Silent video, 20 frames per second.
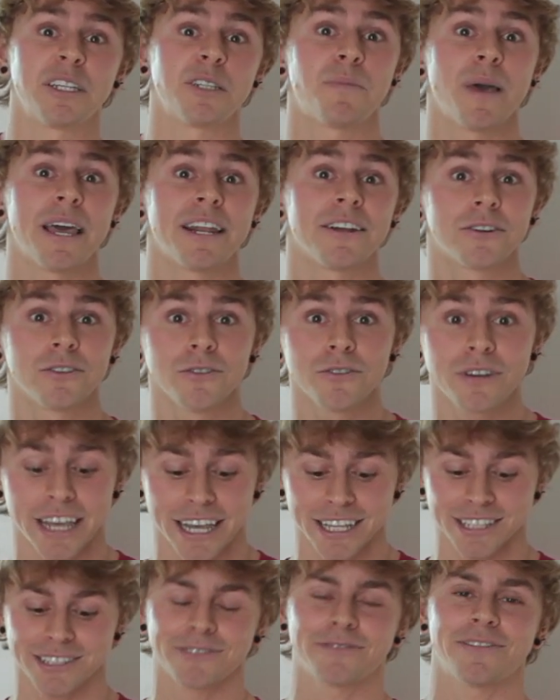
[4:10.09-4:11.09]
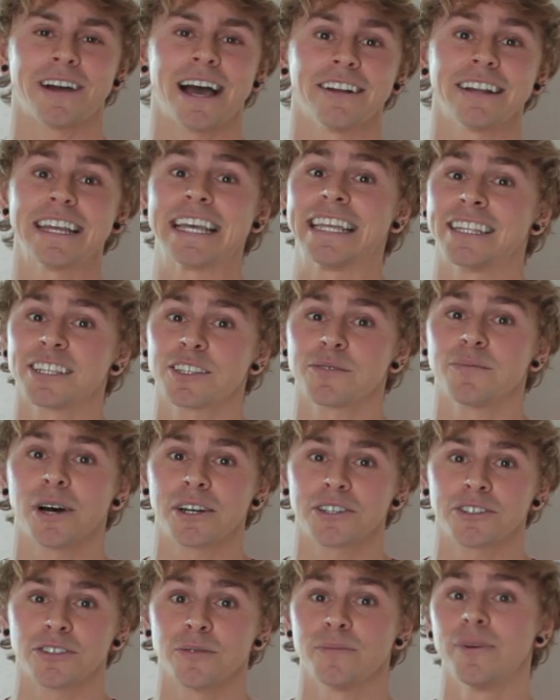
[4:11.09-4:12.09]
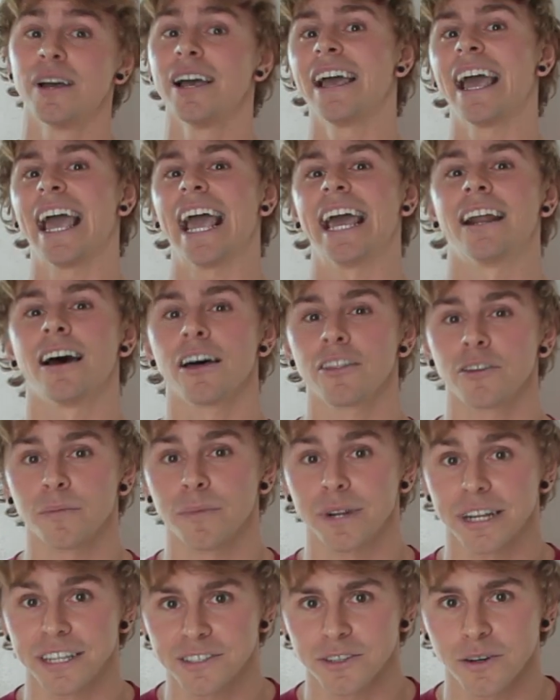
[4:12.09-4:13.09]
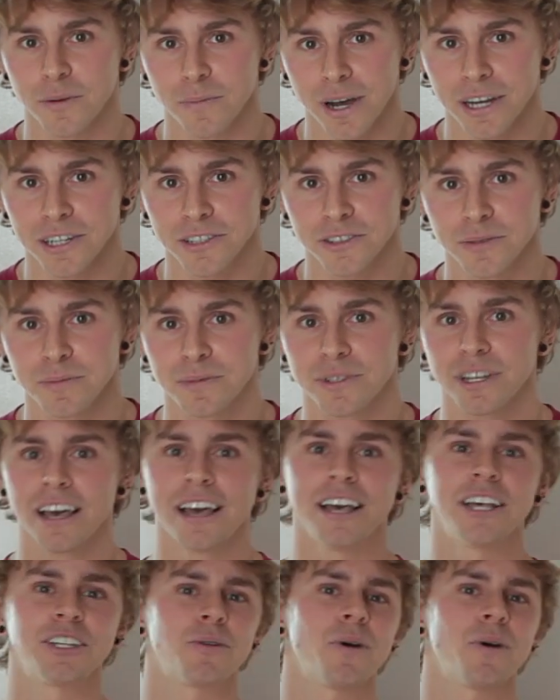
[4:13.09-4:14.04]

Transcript: And these beta-glucans are found in this mushroom and other medicinal mushrooms.